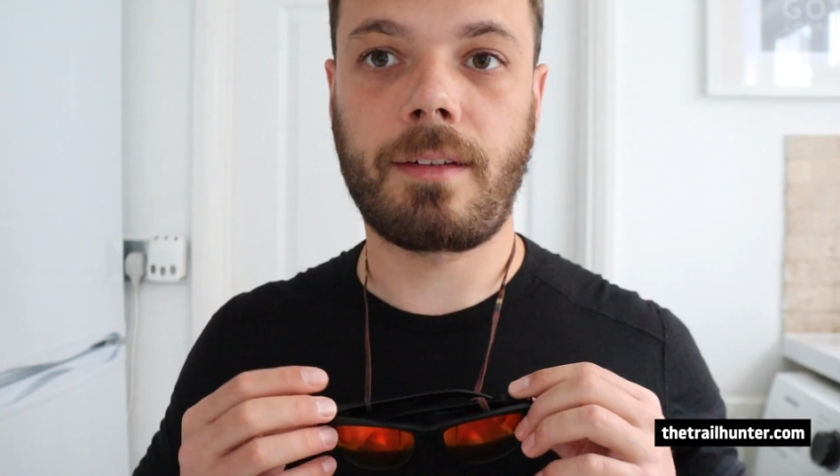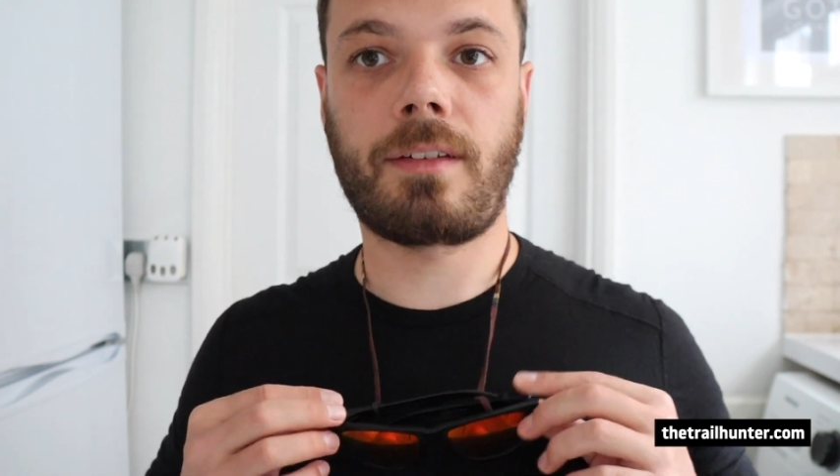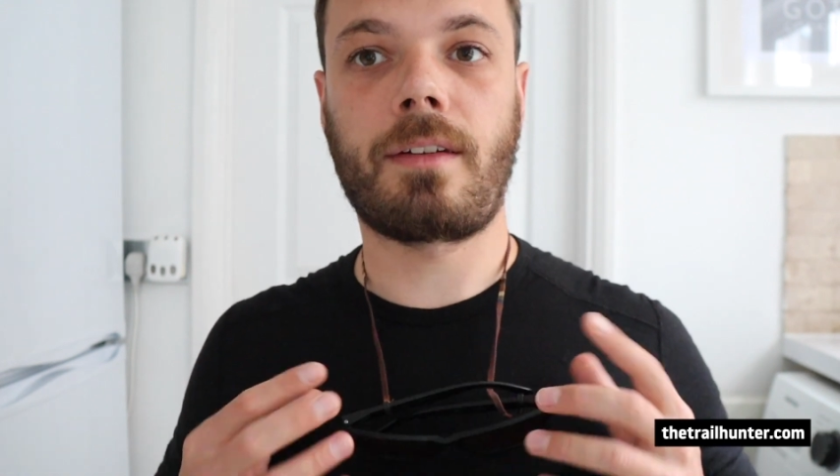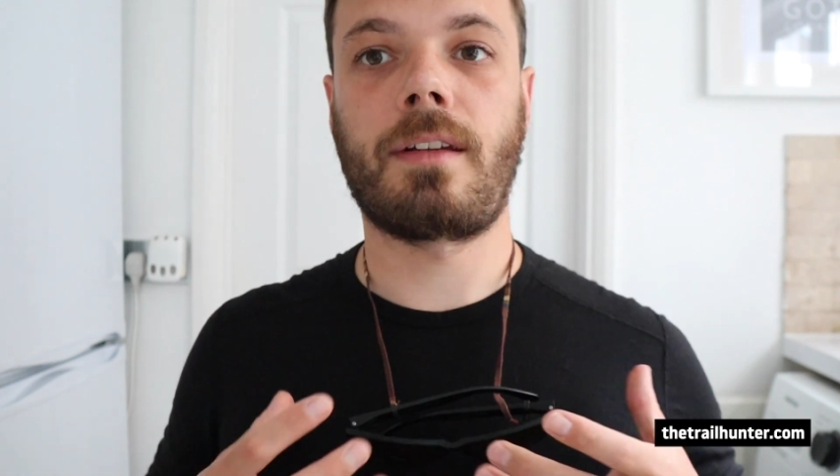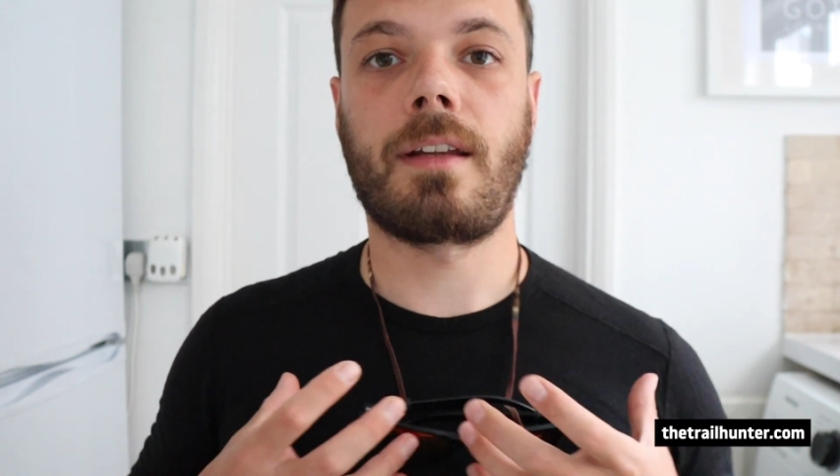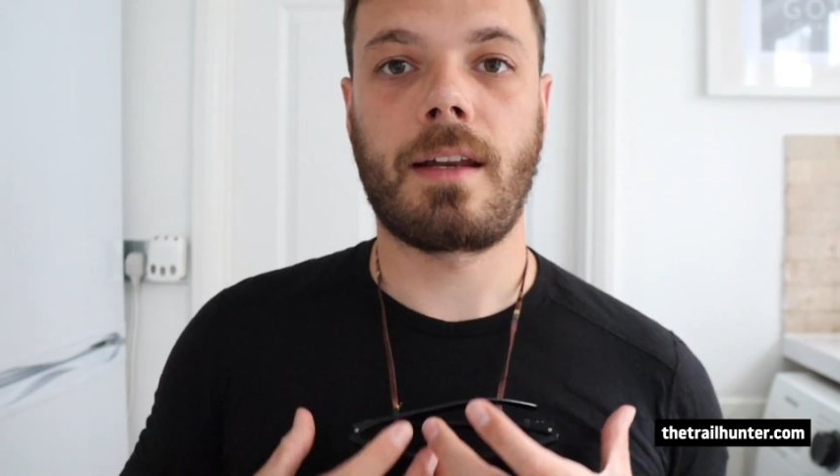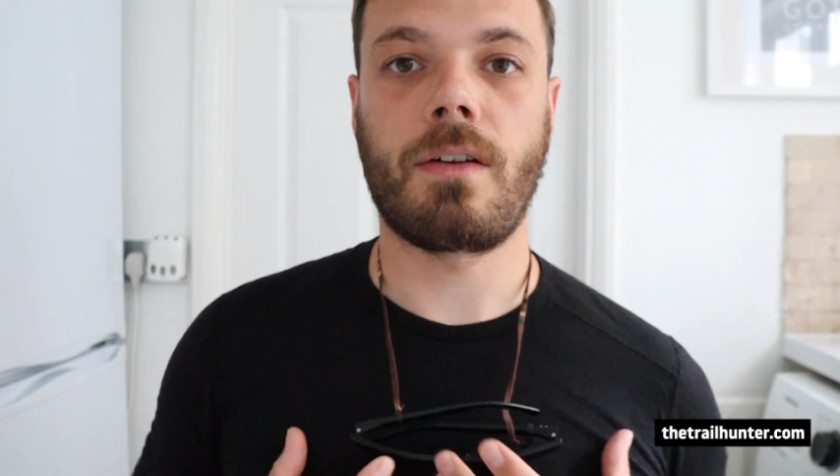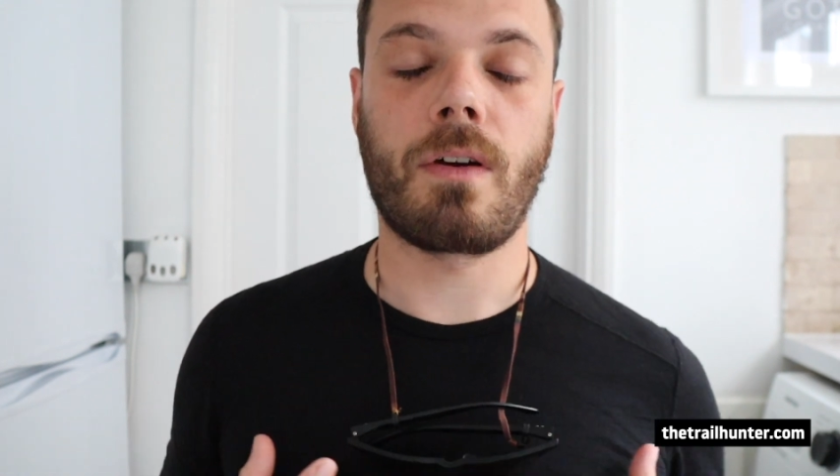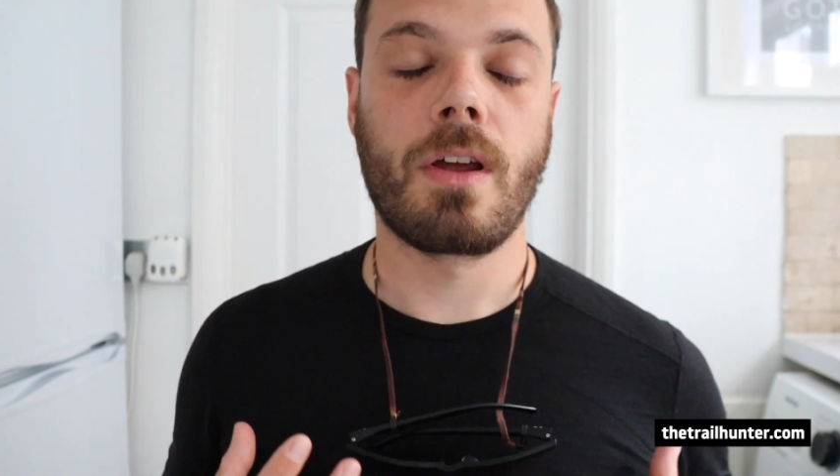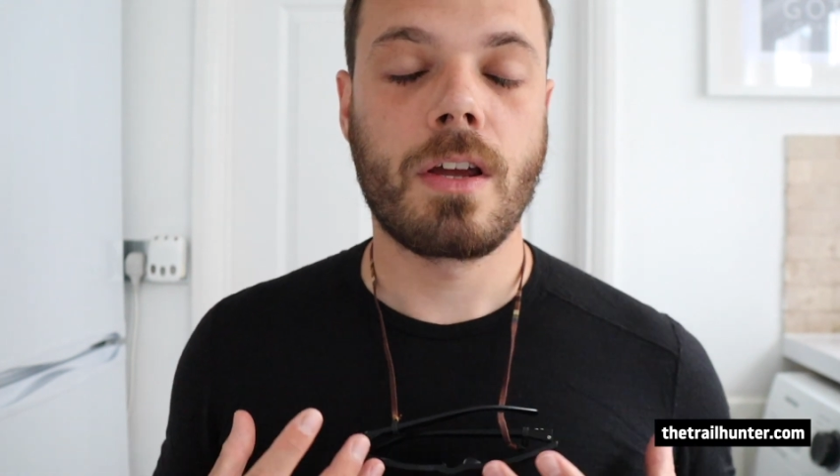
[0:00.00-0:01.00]
is so that they're
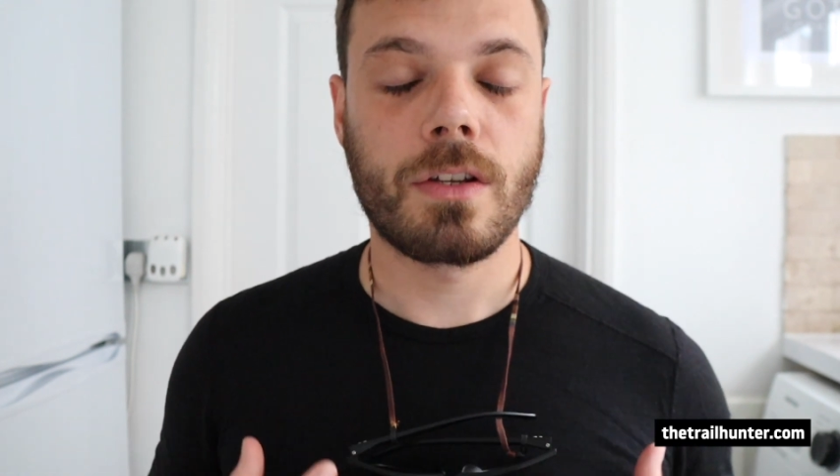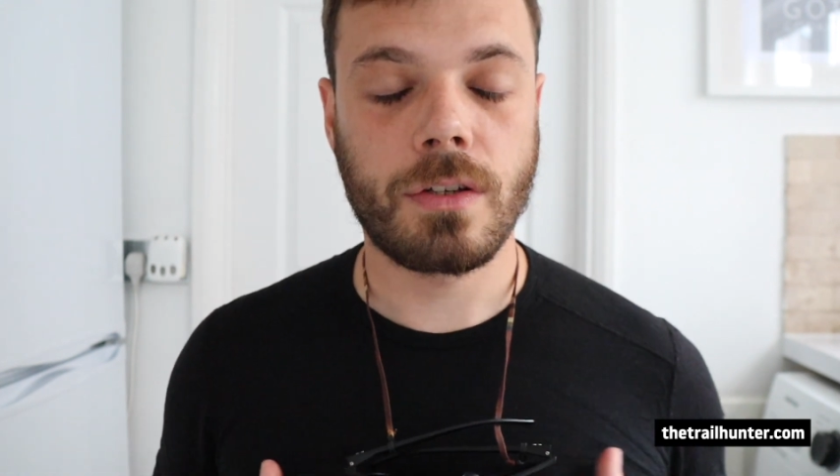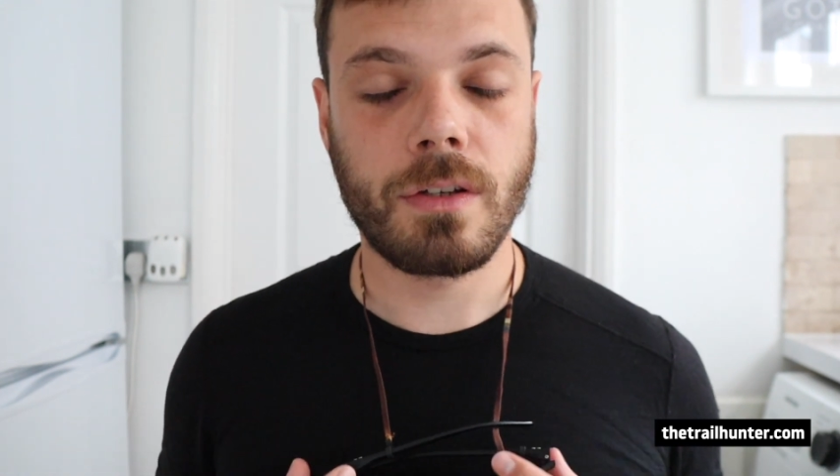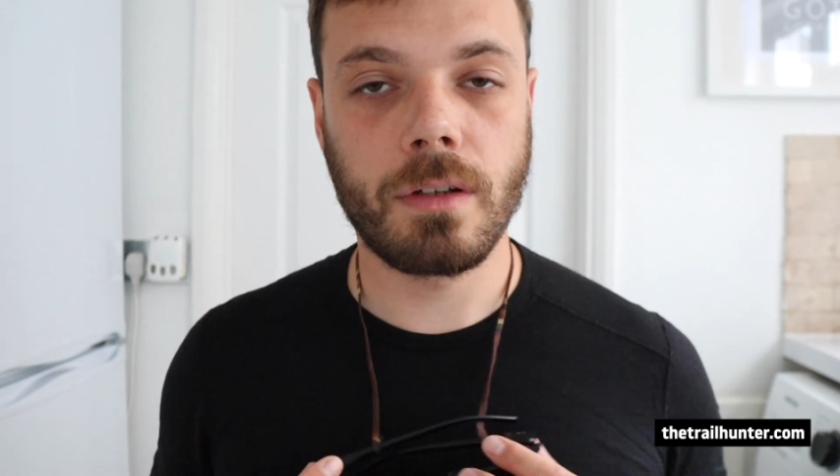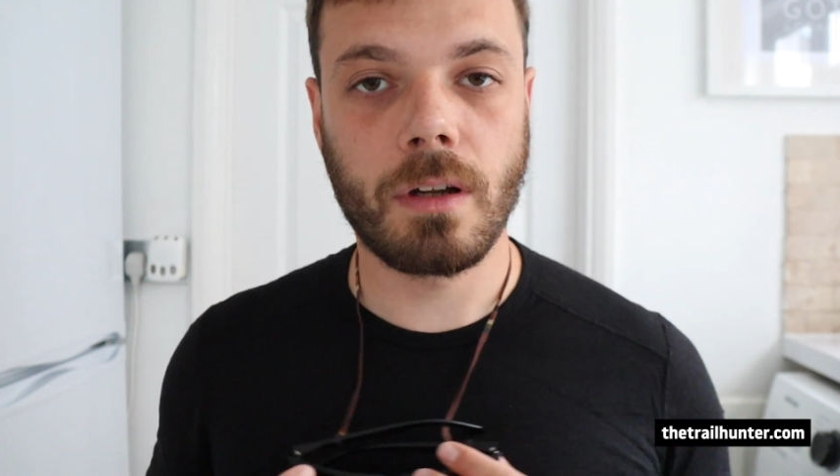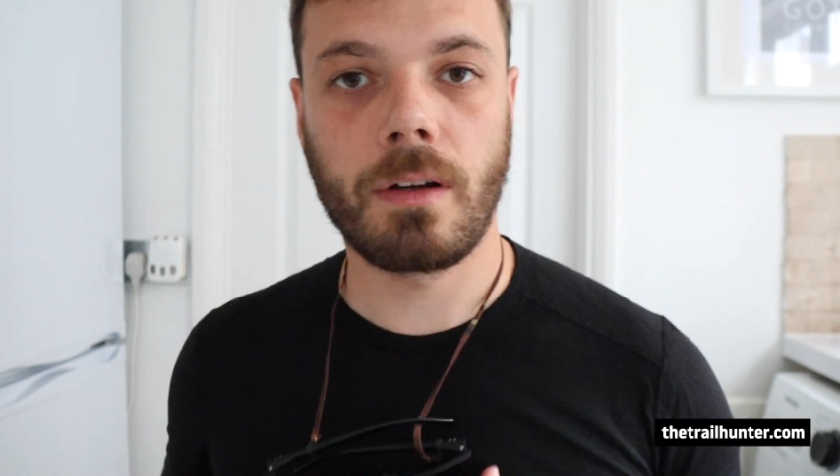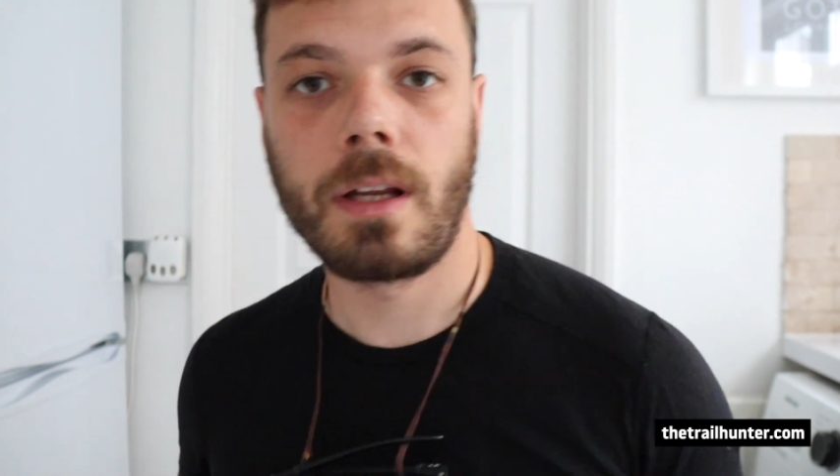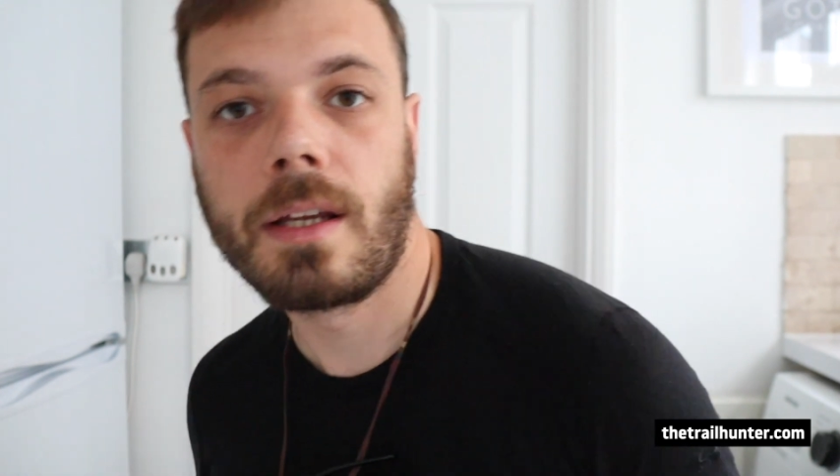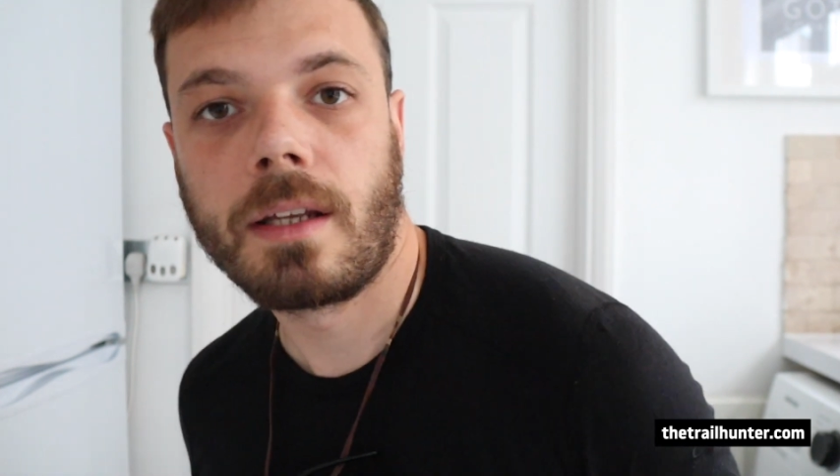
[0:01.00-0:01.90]
not too long,